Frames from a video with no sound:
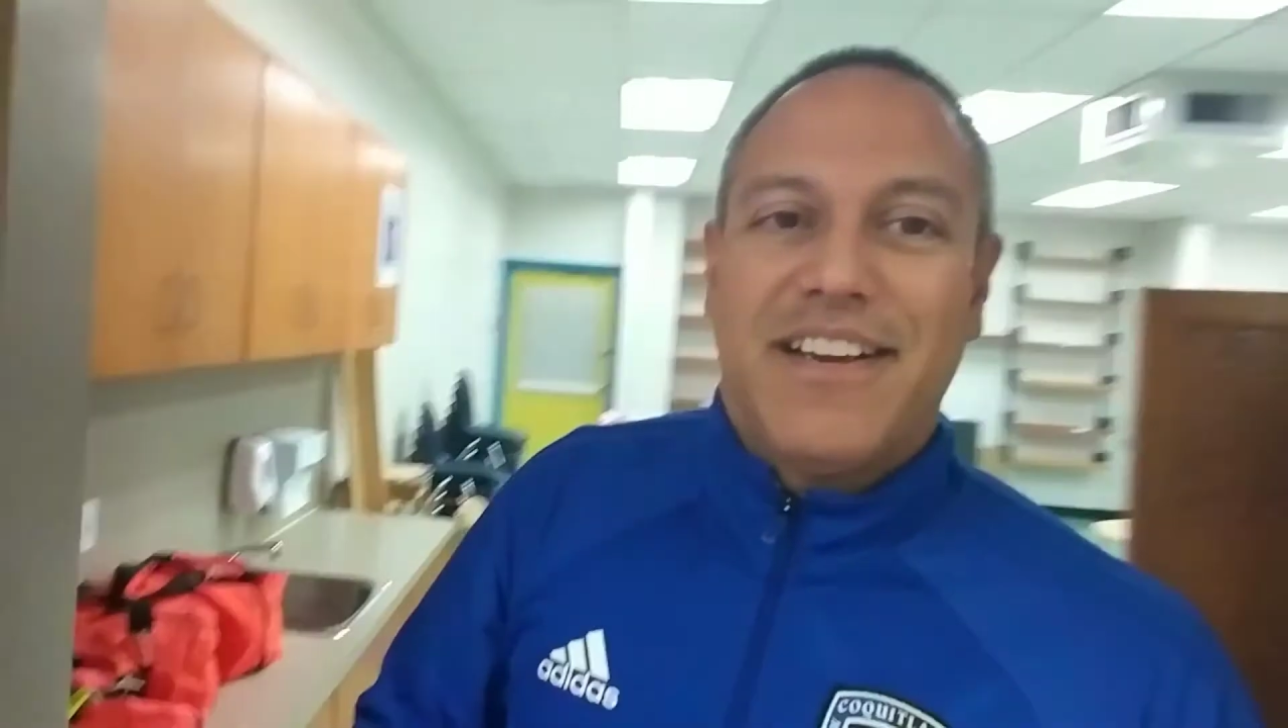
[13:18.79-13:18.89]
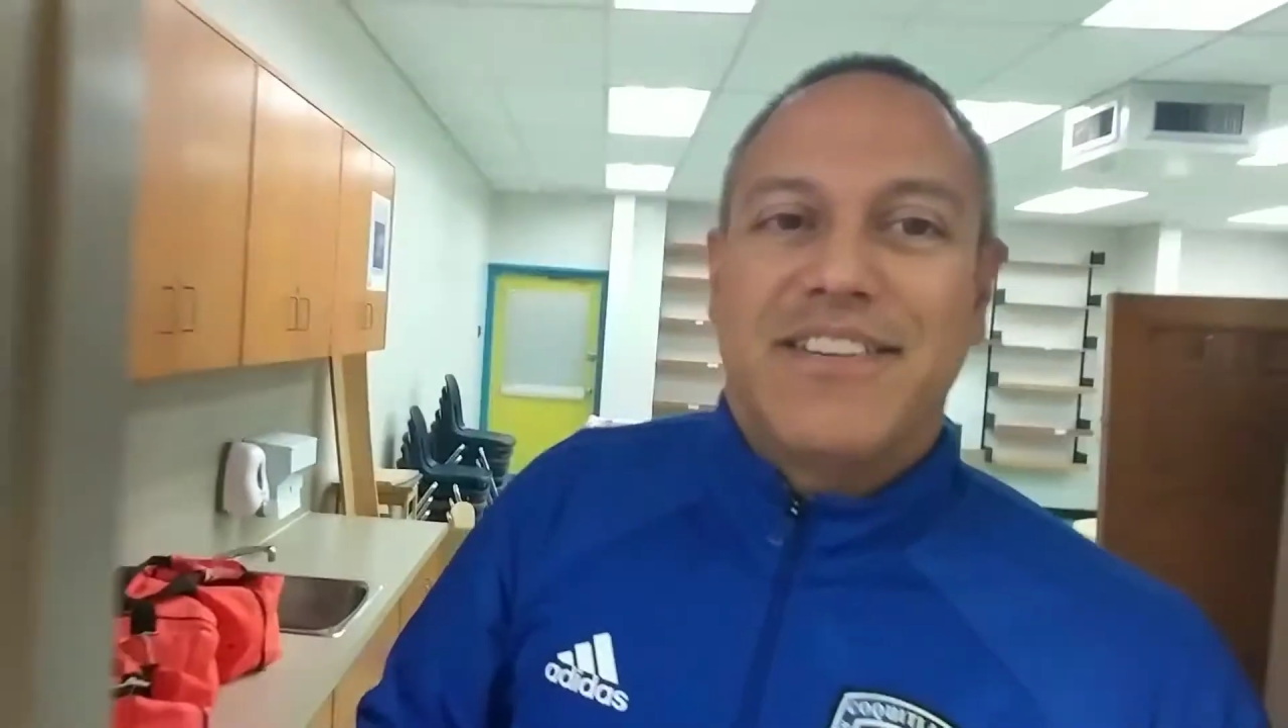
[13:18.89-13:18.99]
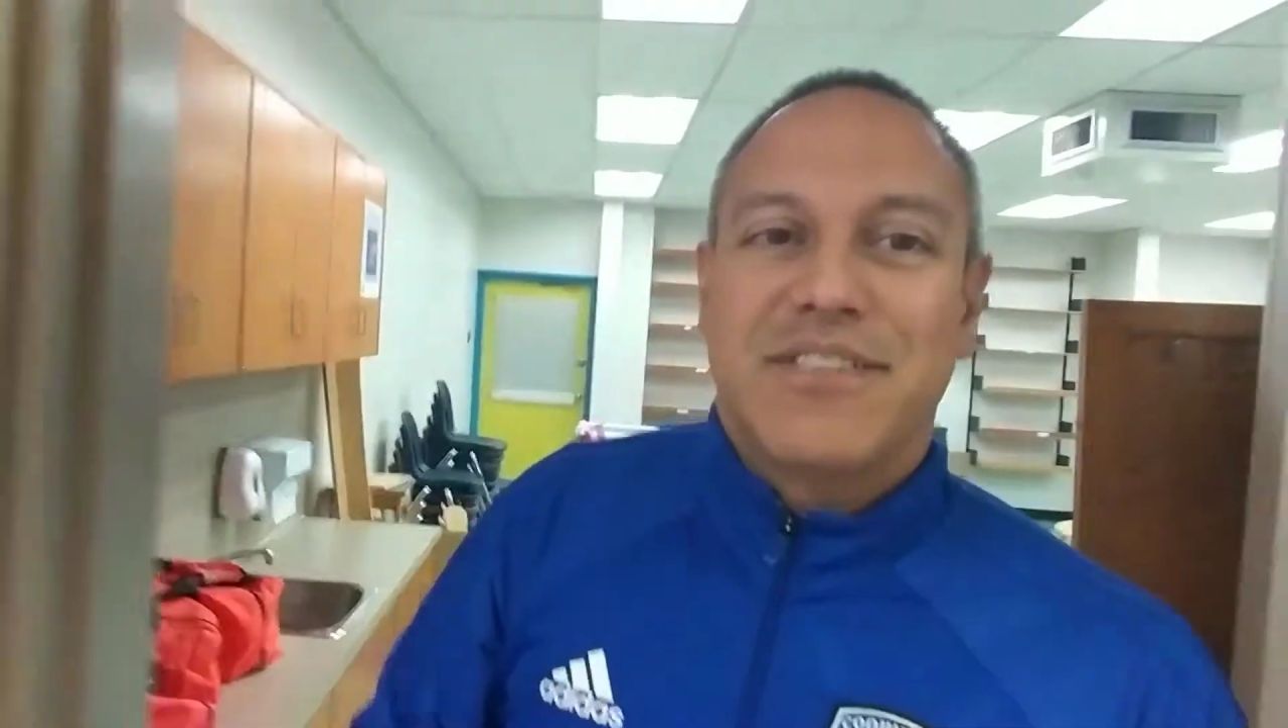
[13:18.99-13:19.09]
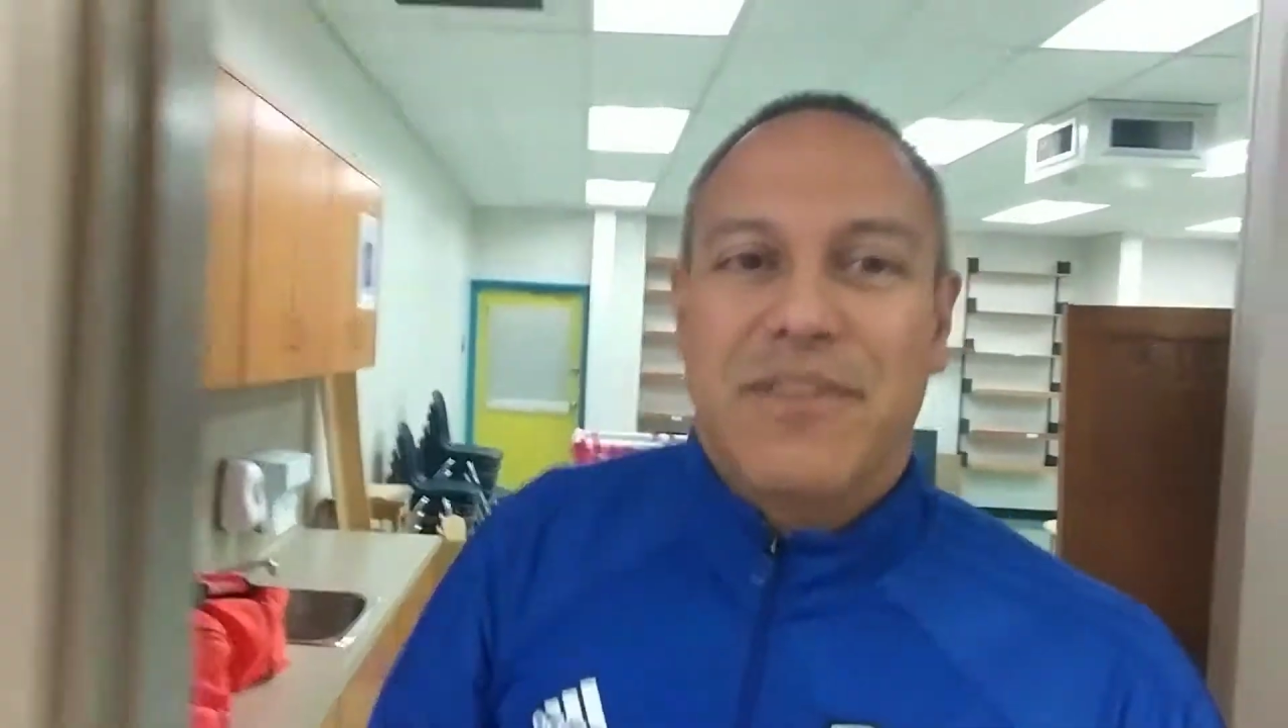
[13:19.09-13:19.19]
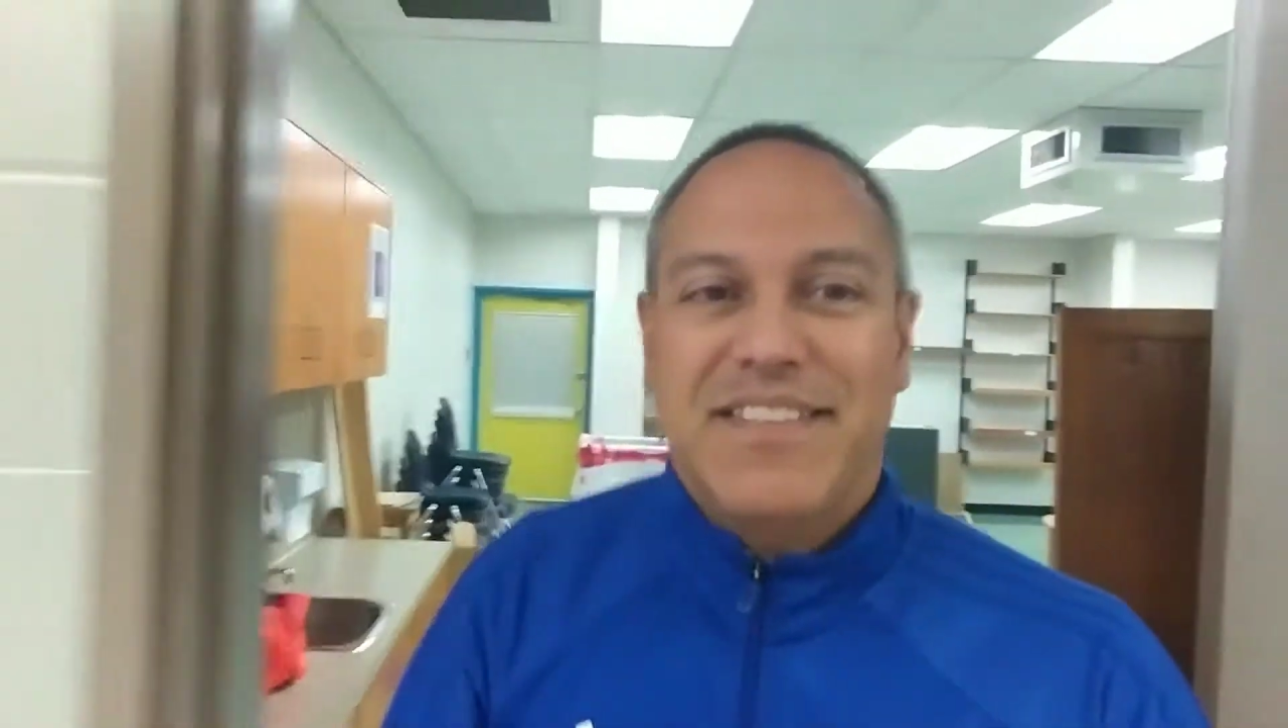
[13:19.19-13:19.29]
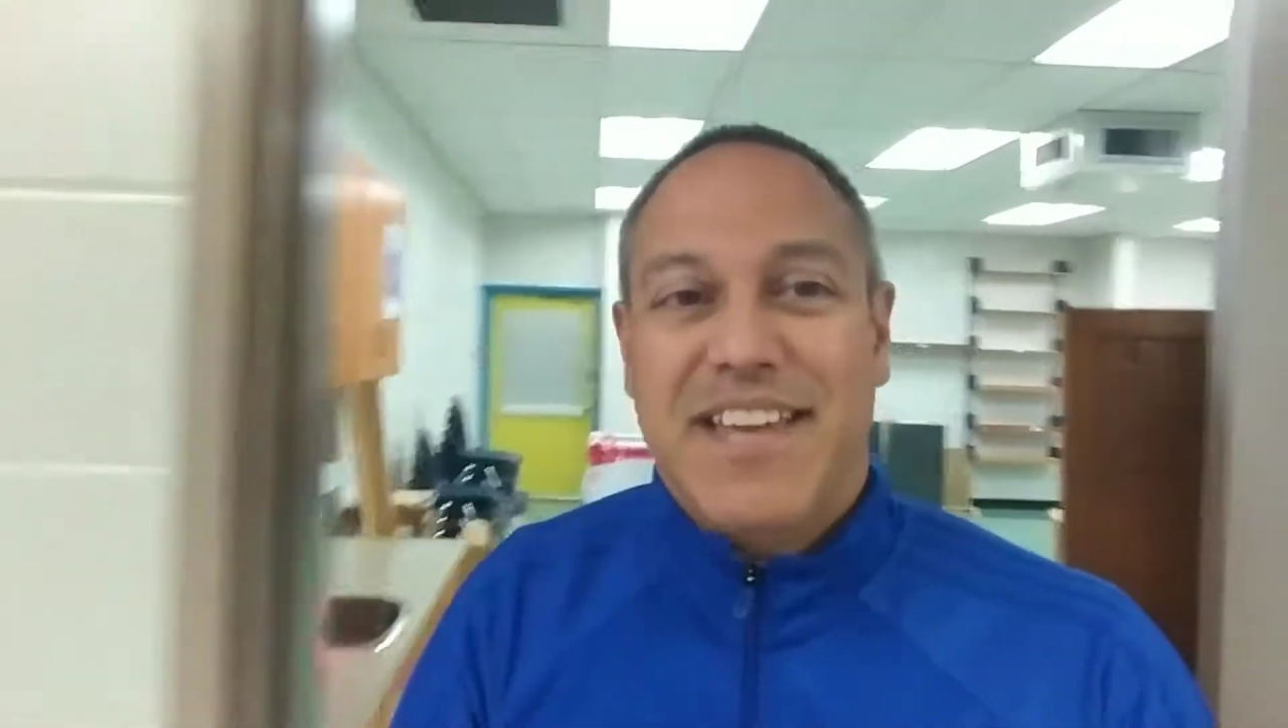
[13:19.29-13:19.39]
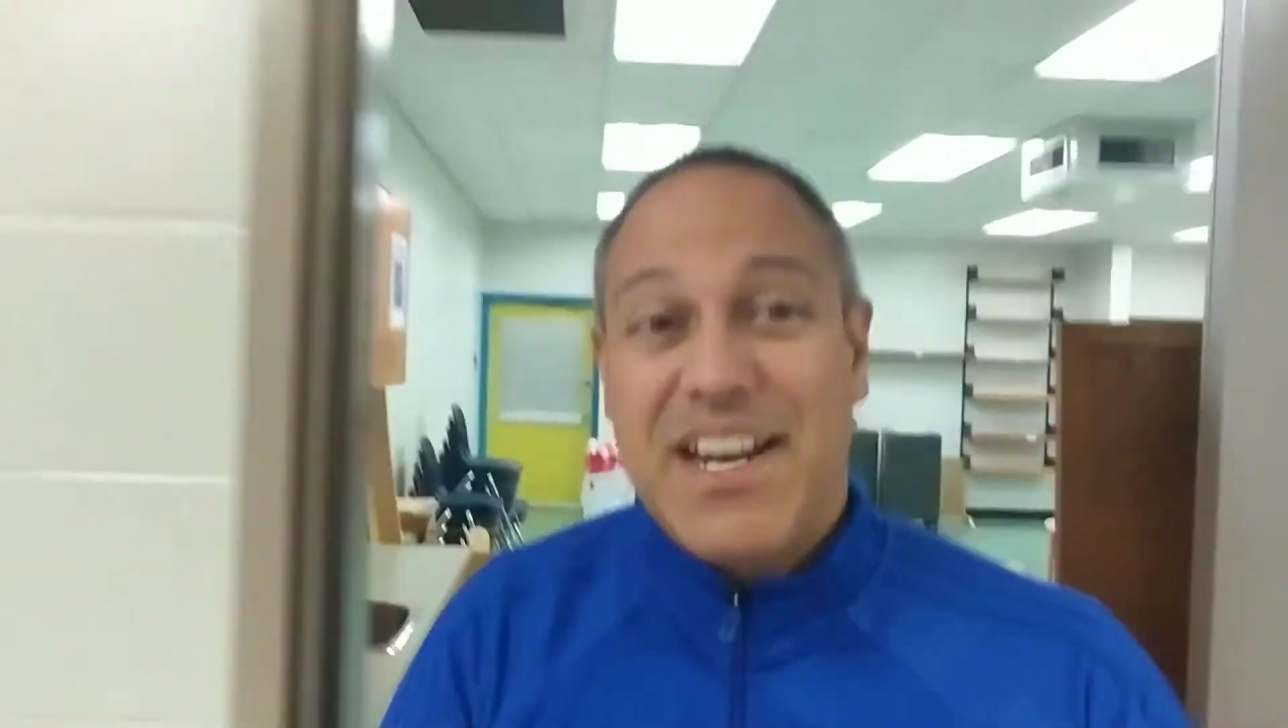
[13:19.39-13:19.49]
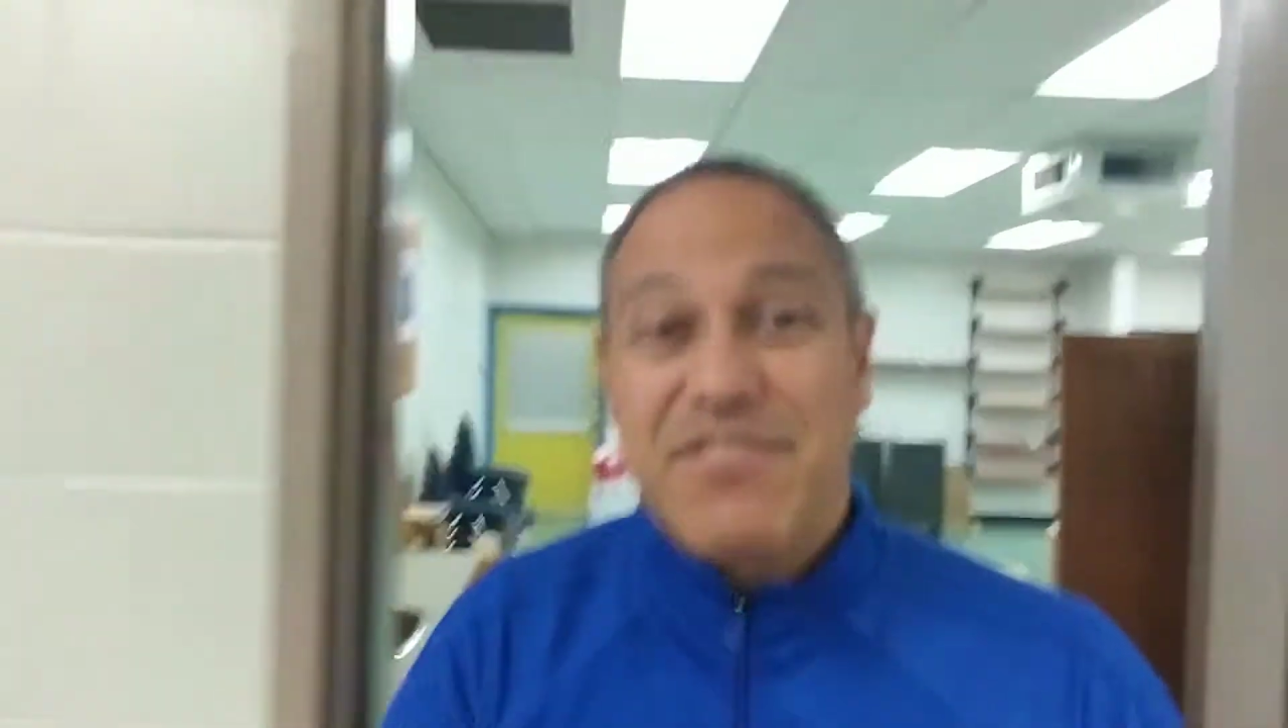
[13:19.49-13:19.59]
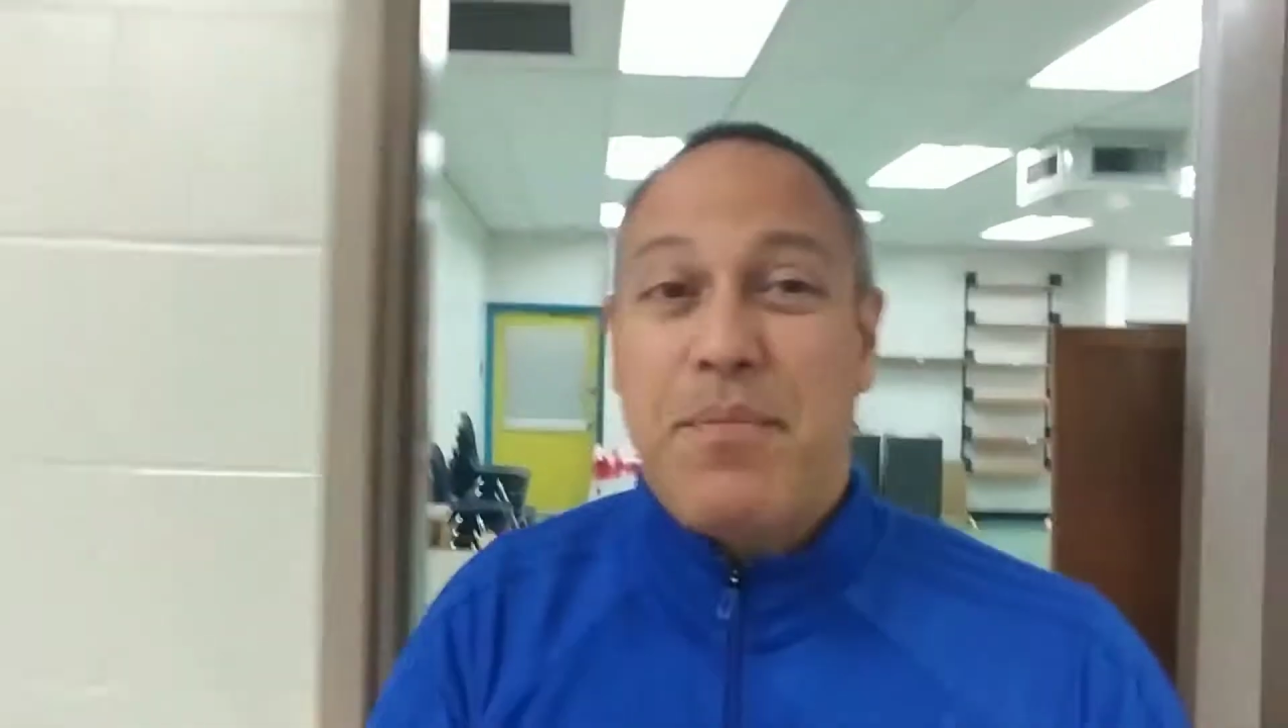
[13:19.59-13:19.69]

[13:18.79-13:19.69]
So that's kind of a